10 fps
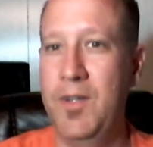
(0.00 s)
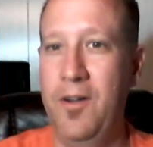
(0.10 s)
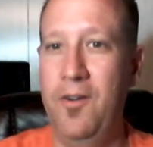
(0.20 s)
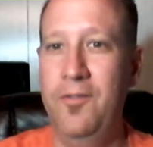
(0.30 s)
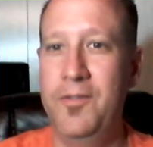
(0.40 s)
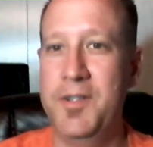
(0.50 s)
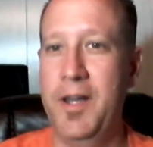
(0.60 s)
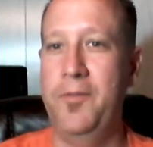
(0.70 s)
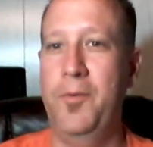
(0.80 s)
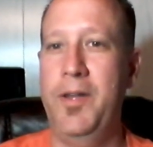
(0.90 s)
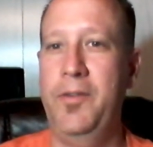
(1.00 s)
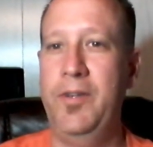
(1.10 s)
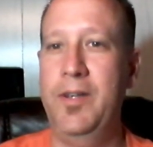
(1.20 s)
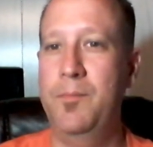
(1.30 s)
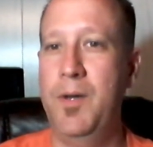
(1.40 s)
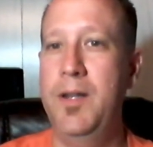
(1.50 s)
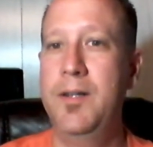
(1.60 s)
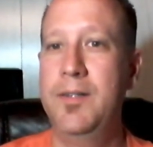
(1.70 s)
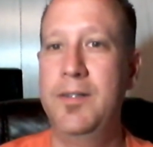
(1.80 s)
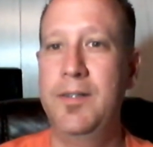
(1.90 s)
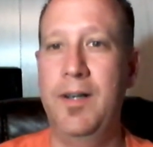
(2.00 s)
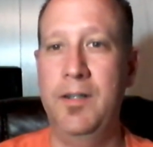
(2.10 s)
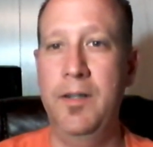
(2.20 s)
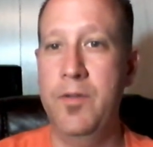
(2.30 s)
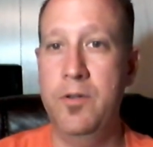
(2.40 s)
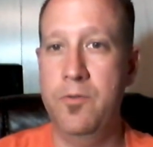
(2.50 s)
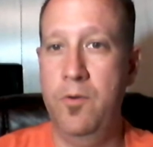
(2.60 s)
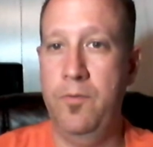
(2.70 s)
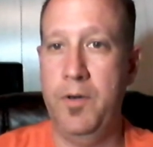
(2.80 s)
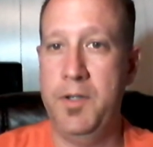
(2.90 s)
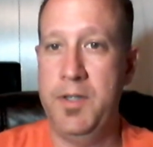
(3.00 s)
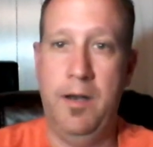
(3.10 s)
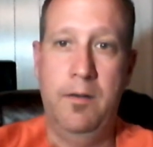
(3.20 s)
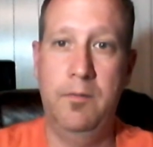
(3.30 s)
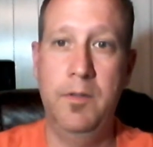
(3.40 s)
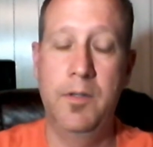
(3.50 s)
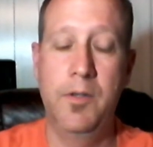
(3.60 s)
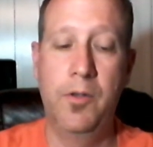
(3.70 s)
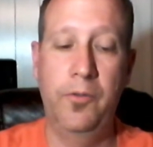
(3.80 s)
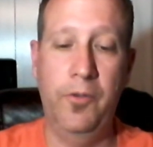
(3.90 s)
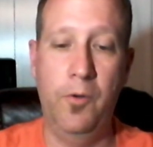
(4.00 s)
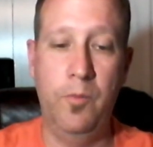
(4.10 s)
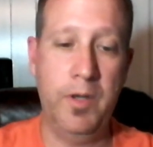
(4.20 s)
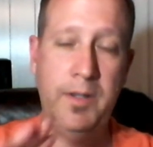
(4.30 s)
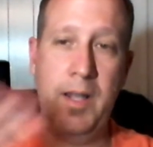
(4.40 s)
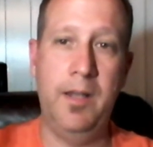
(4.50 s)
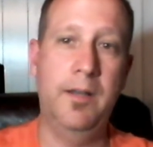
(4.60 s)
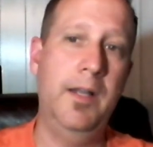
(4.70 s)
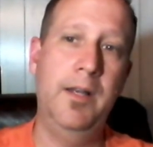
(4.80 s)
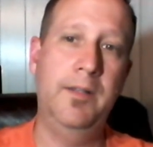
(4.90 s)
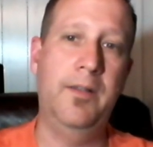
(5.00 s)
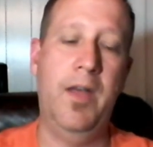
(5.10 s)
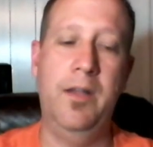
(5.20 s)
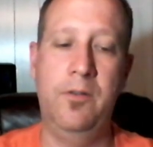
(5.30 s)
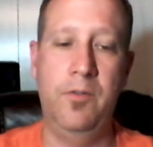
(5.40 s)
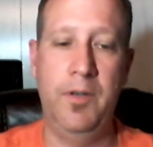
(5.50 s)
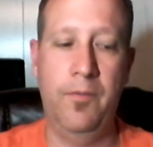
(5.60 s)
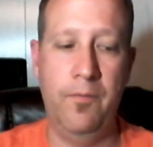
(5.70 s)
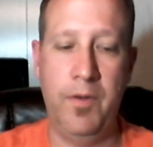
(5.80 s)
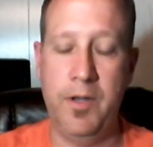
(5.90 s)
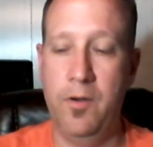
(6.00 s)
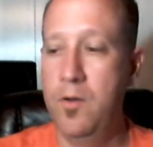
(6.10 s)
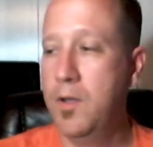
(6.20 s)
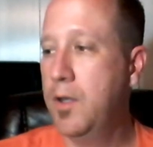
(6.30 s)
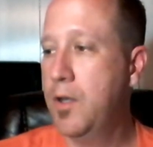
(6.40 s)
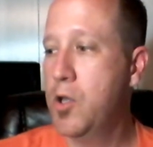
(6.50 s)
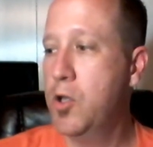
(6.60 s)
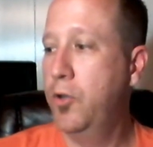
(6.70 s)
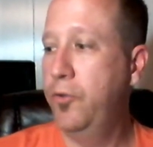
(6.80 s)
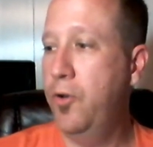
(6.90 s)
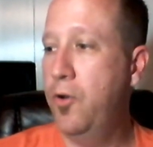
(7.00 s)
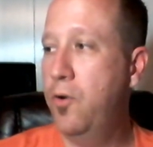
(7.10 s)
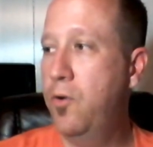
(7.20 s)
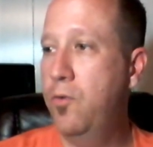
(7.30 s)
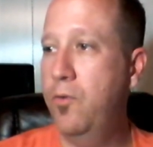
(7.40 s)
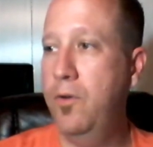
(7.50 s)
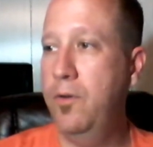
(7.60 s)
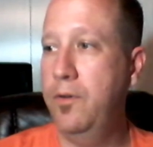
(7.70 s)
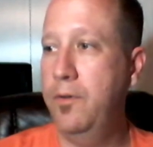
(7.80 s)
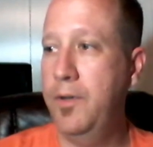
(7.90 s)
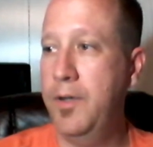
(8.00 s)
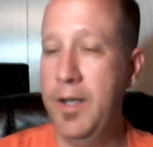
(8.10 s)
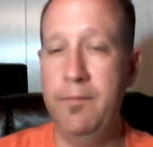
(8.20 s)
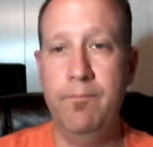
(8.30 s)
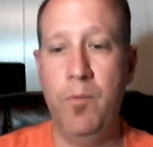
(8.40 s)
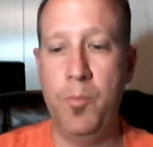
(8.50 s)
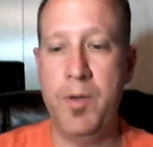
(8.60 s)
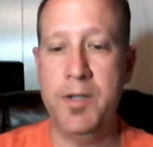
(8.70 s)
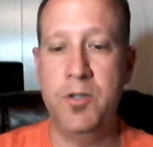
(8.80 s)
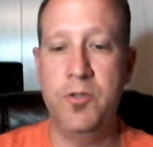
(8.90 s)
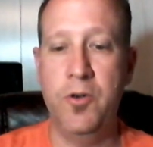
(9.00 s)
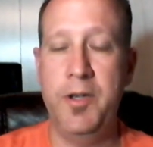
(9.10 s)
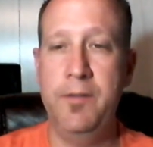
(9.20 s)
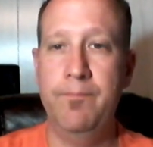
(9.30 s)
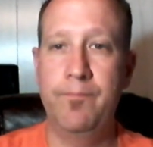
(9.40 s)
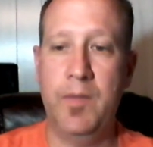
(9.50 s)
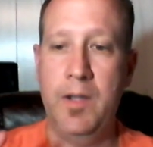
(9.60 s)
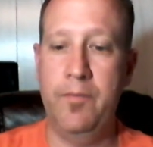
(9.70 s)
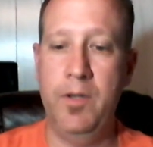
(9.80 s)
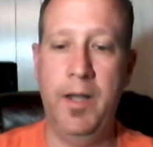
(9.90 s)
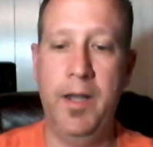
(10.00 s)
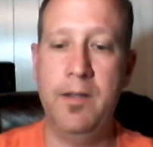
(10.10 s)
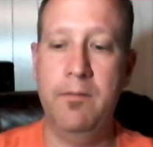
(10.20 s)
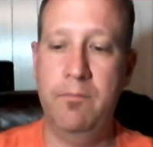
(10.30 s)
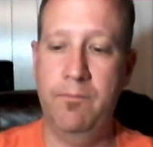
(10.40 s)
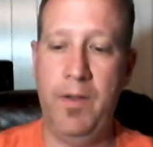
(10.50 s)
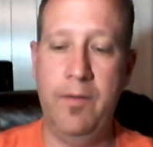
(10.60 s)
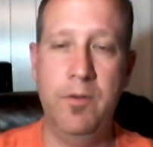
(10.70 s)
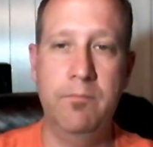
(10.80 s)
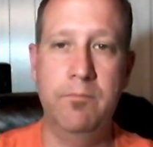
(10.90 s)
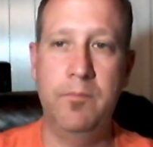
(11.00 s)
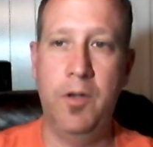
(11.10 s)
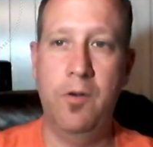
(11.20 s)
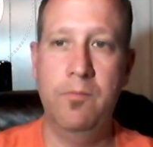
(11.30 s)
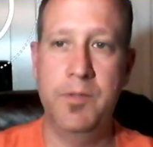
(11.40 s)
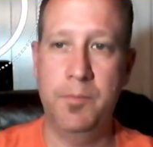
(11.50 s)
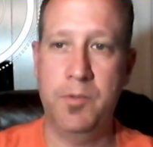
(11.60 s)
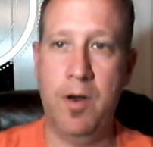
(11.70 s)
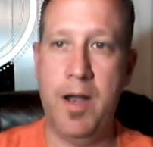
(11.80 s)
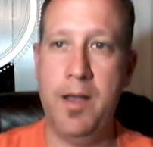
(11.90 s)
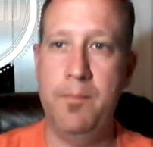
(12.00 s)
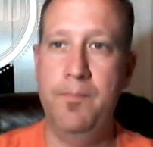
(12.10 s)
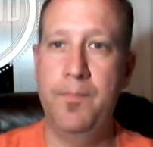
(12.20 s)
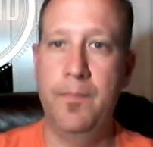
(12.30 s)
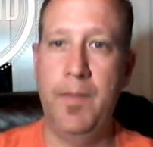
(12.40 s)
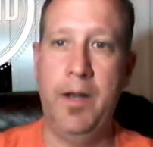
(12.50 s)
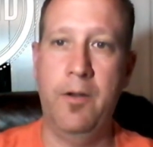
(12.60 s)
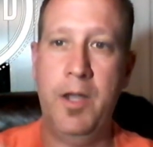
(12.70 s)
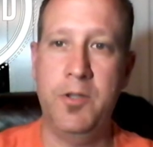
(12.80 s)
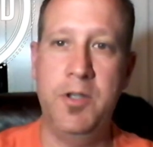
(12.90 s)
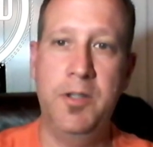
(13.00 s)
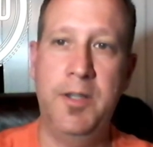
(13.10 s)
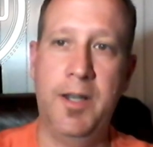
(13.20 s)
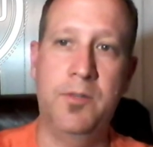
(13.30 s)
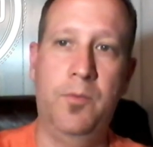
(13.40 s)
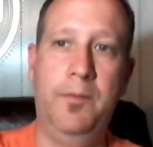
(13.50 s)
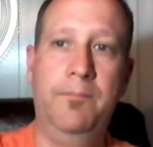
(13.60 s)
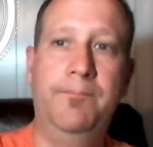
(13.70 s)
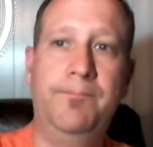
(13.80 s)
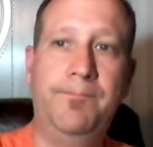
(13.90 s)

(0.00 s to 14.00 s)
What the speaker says: You know, it's kind of the way I see it. But I love the KontrolFreeks now, so we'll get into that and do a different video. So again, hope you guys enjoyed it. Give it a like, favorite, you know, subscribe, and I'll catch you in the next one.